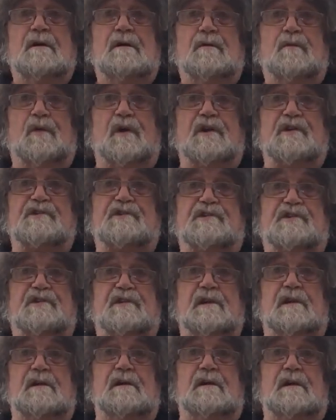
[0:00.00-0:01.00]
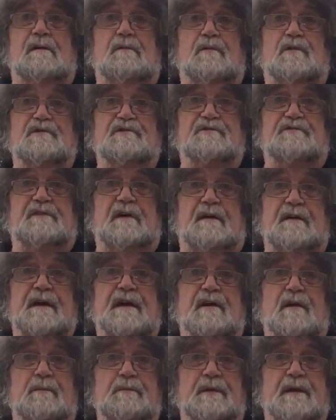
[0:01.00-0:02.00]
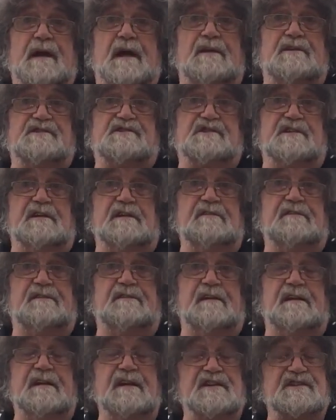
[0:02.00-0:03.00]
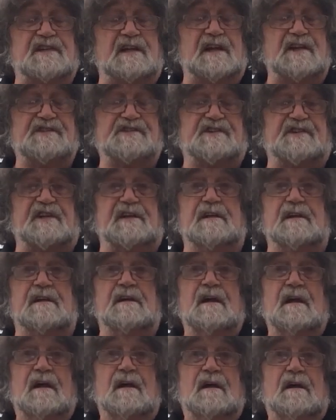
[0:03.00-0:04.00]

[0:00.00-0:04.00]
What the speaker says: which was very comprehensive in its listing